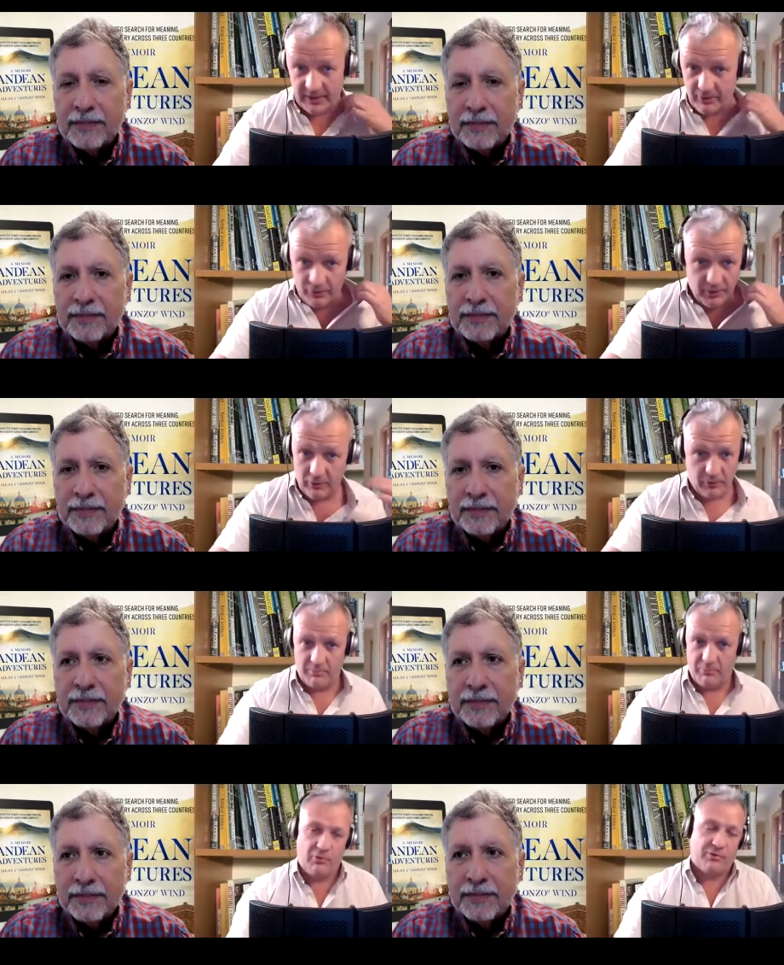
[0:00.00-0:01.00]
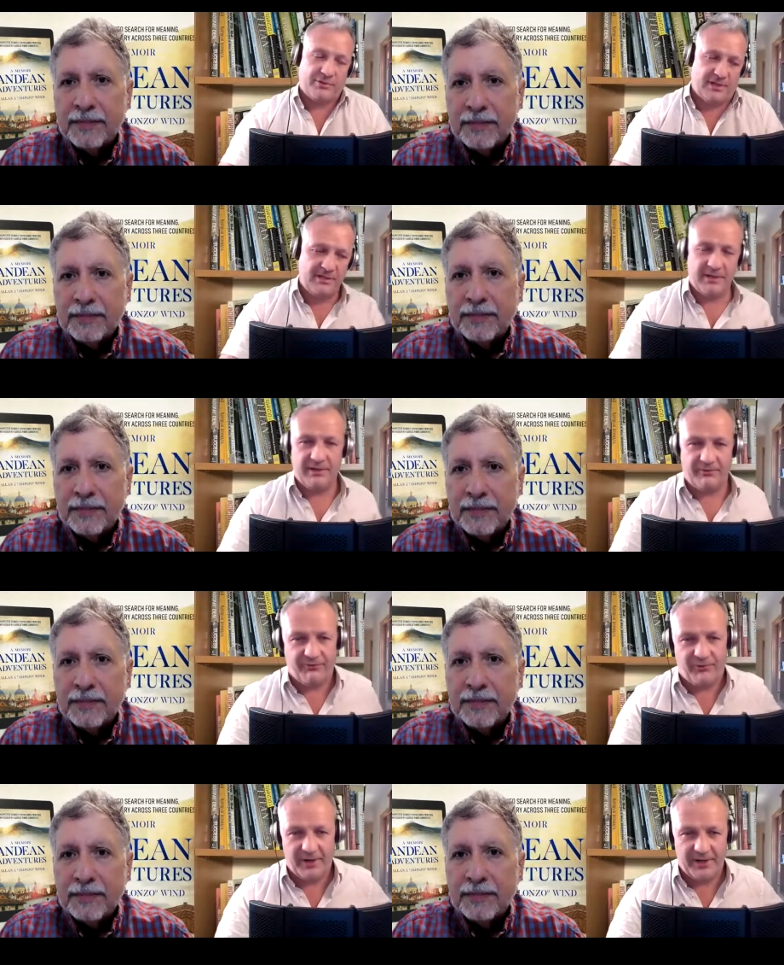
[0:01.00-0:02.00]
Speaker 1: They own a load of ports, and that's kind of
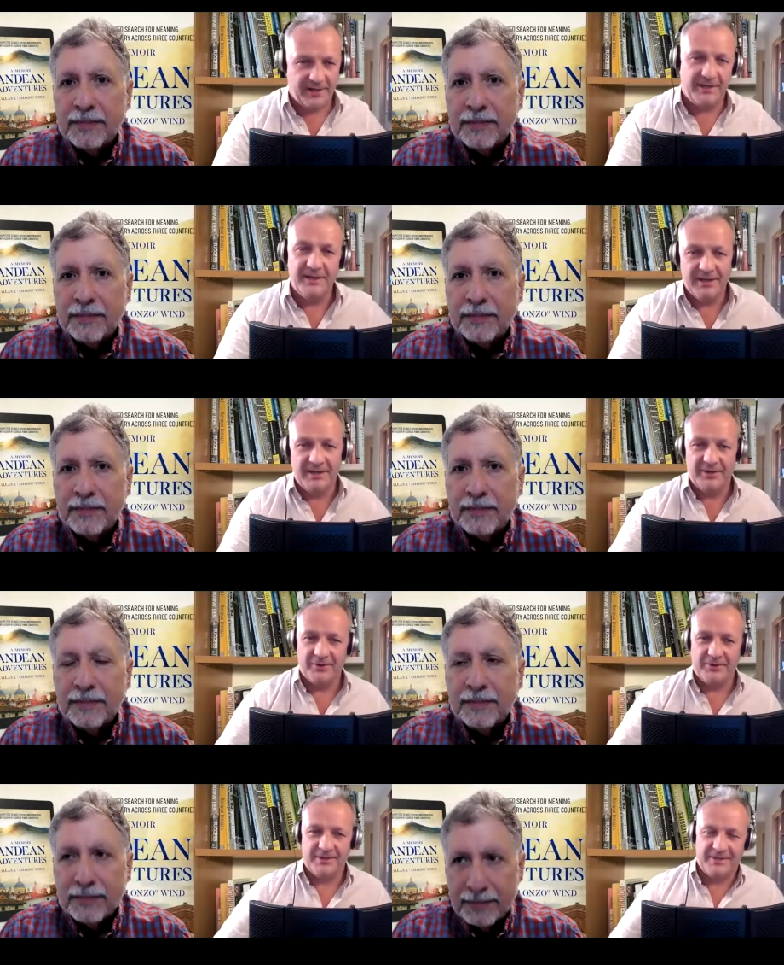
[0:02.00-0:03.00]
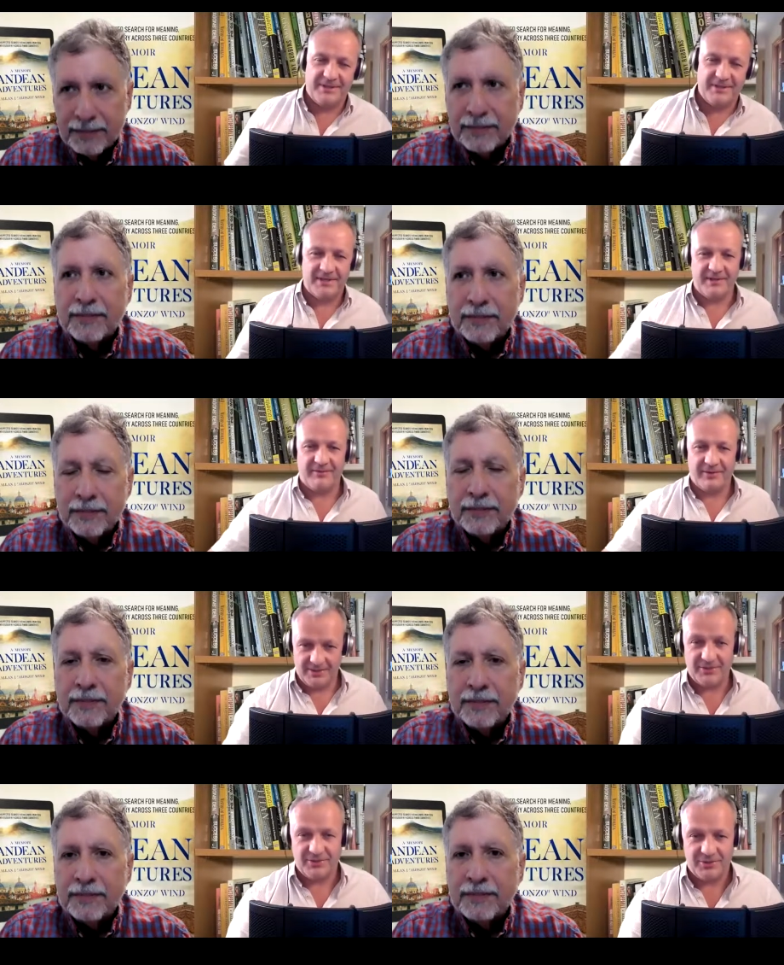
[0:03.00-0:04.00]
frightening, you know, to see that they've got
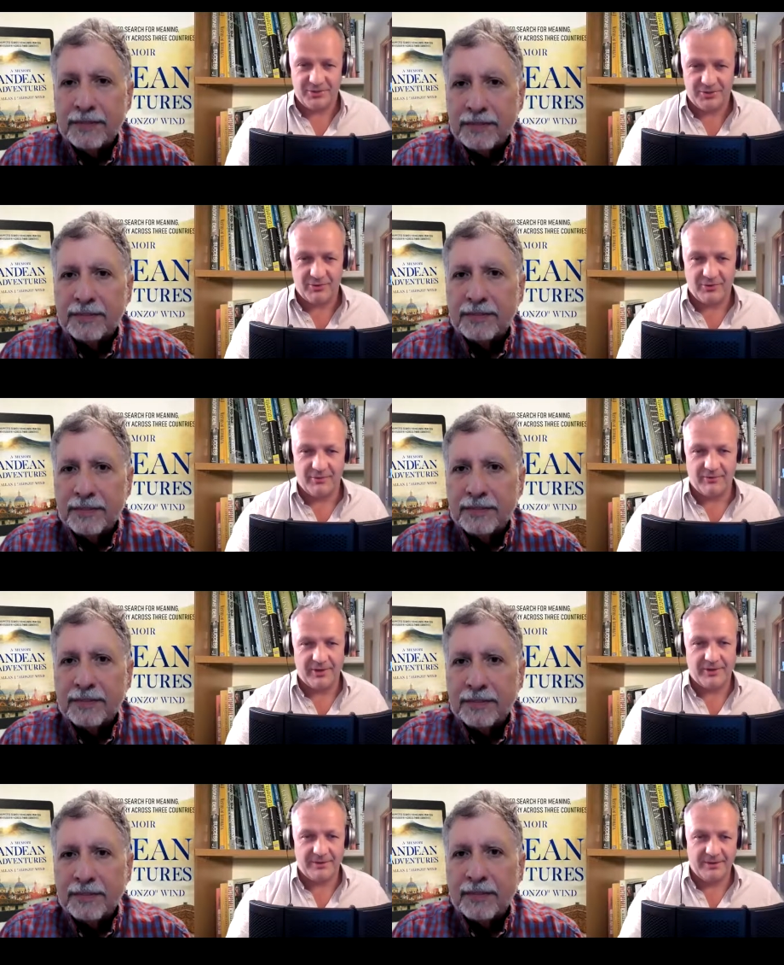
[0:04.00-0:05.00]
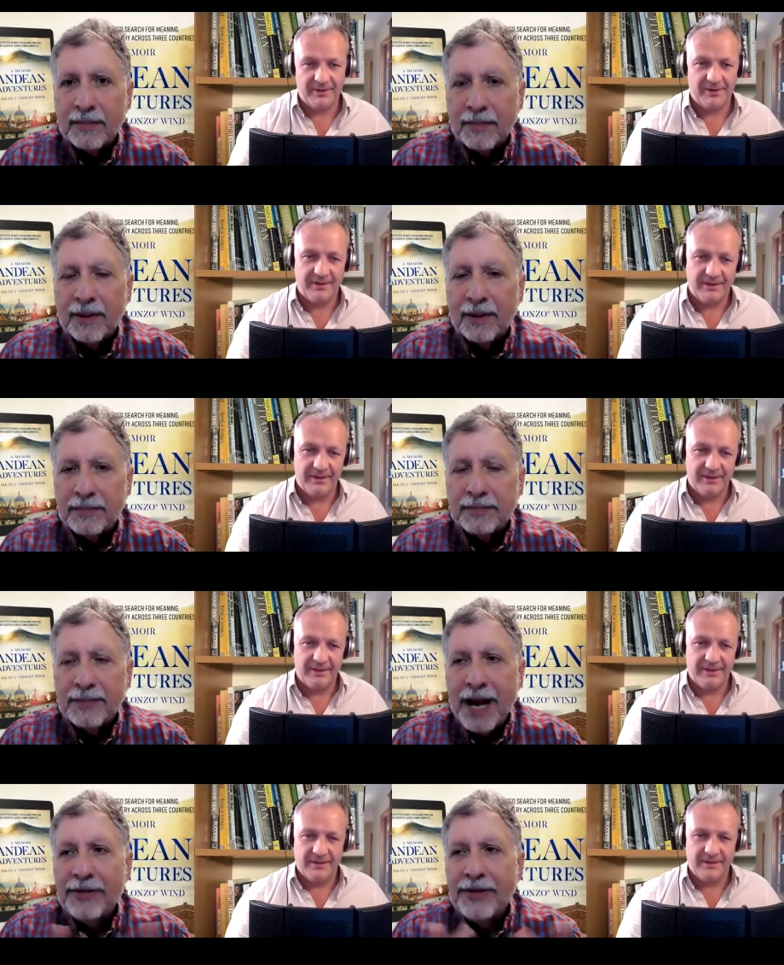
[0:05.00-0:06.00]
such control over that.
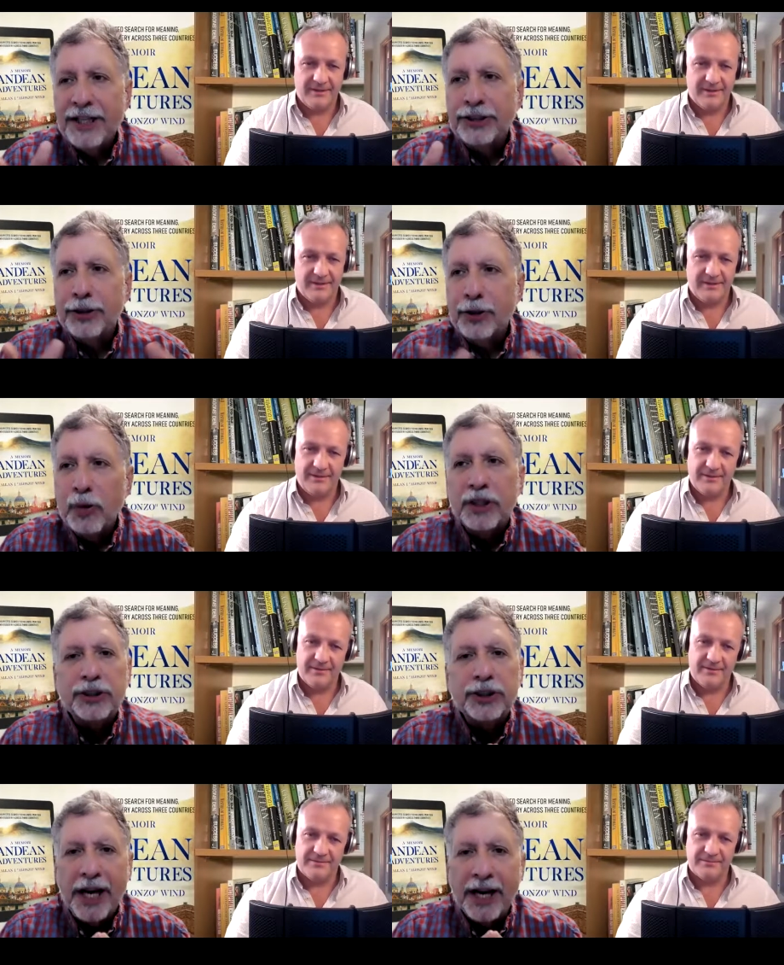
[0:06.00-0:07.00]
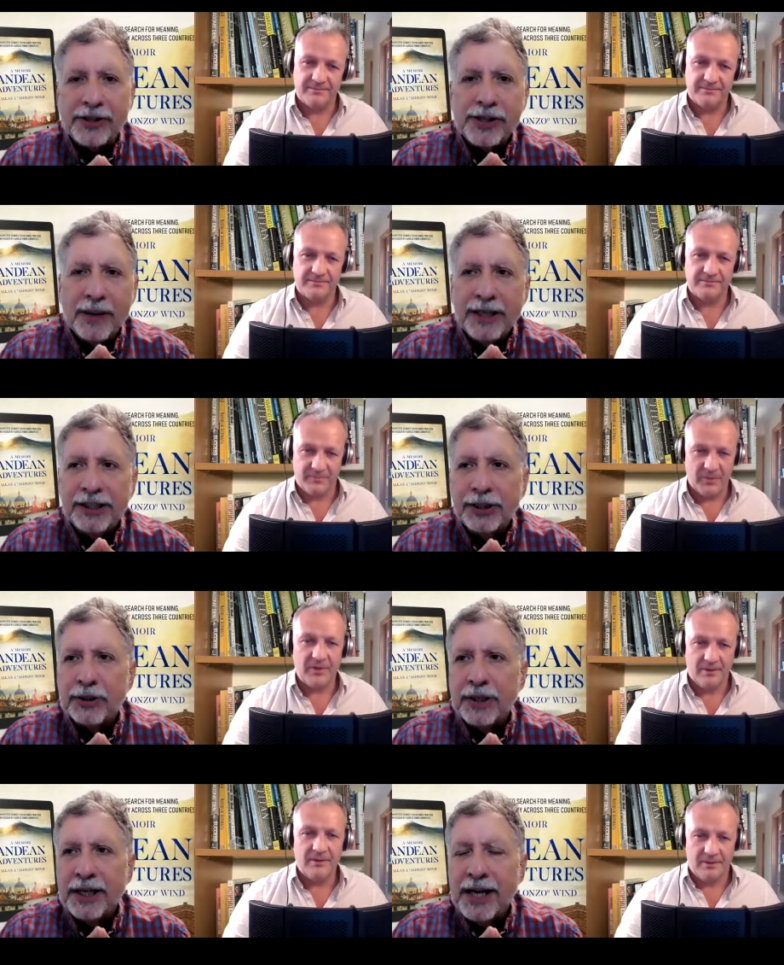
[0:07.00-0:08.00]
Speaker 2: And these two will change. I mean,
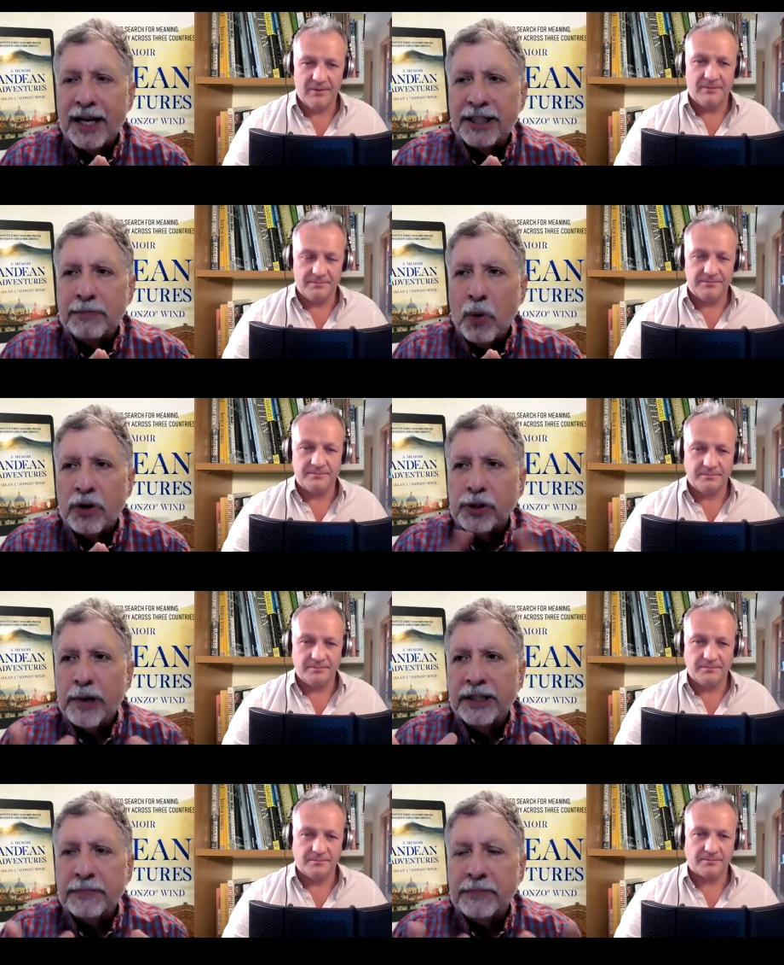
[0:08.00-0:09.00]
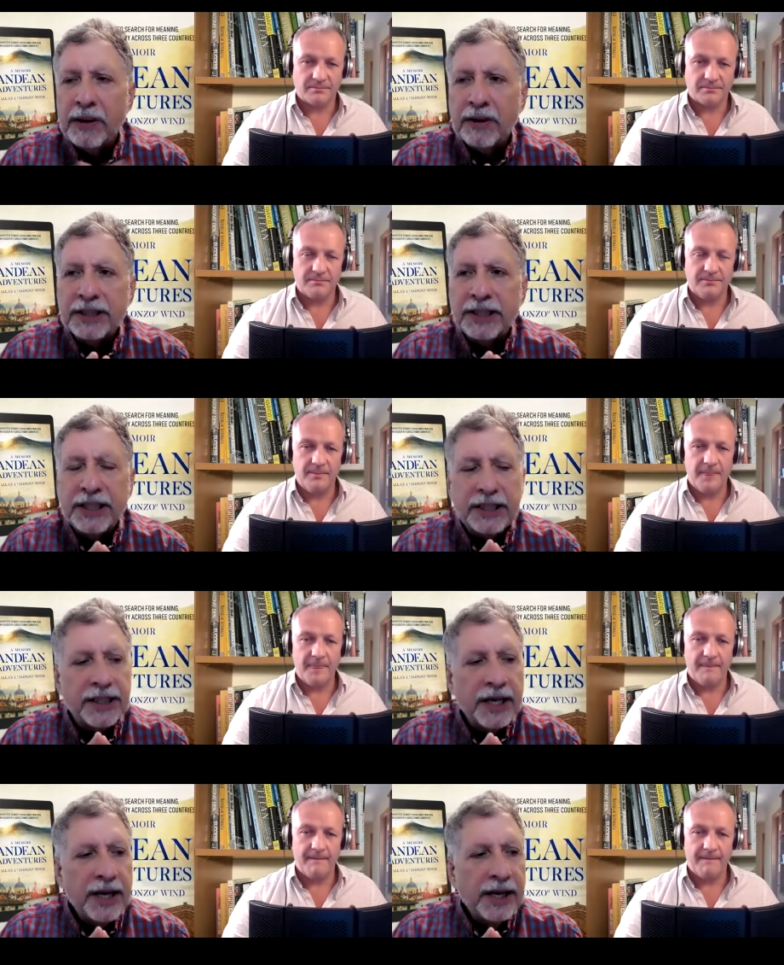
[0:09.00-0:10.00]
certainly as more transparency
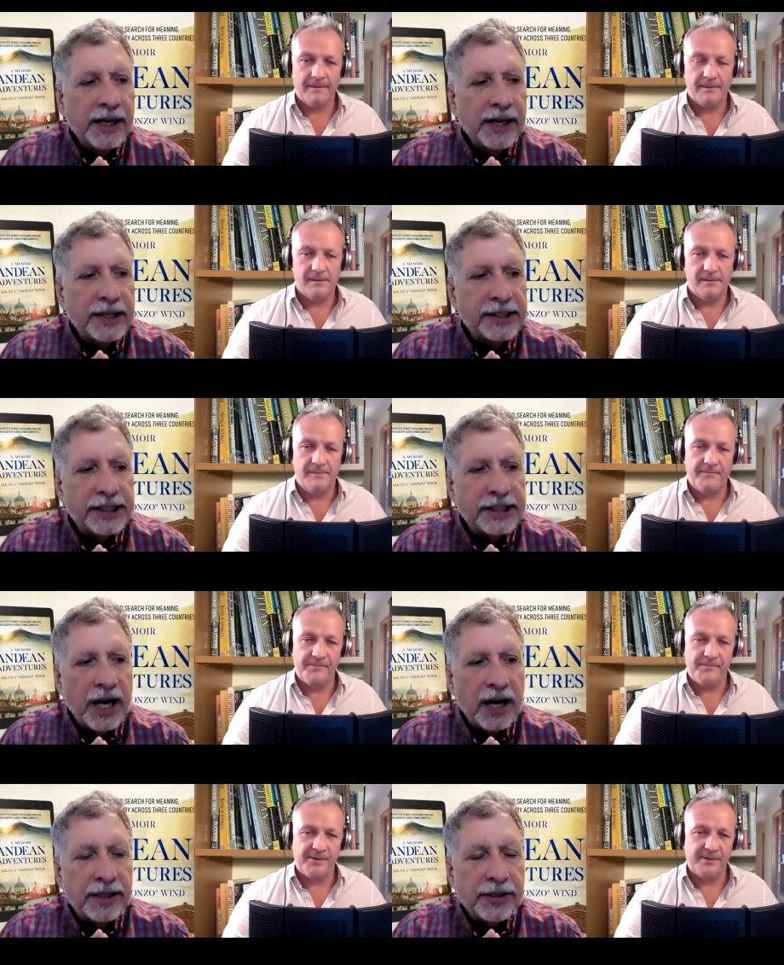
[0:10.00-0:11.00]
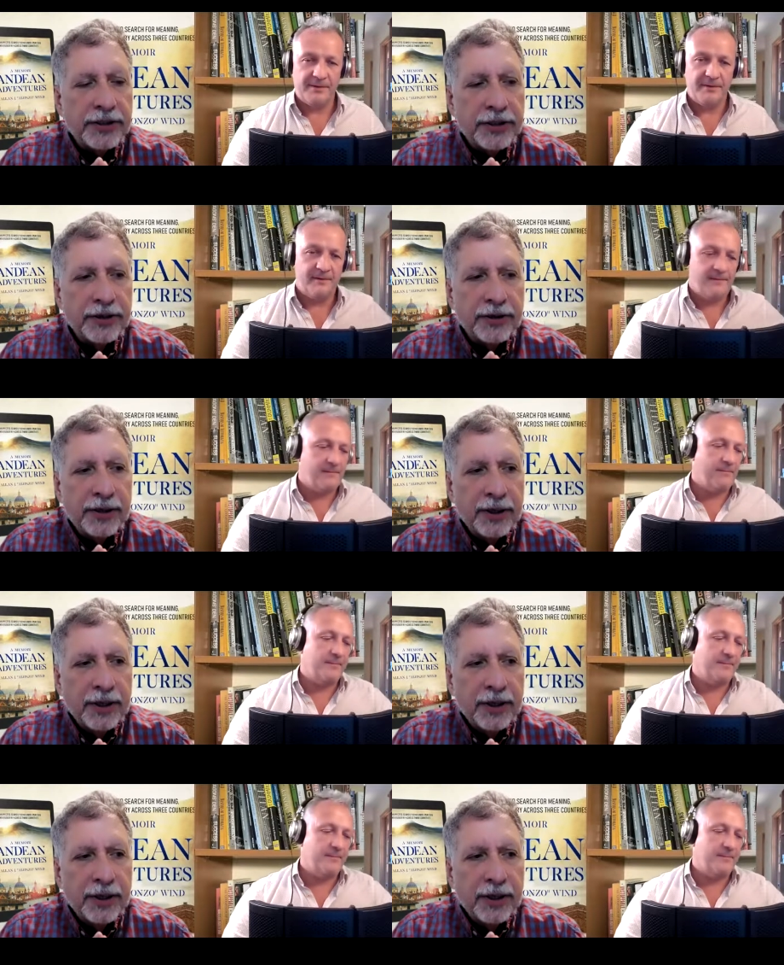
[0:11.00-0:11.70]
is is assigned to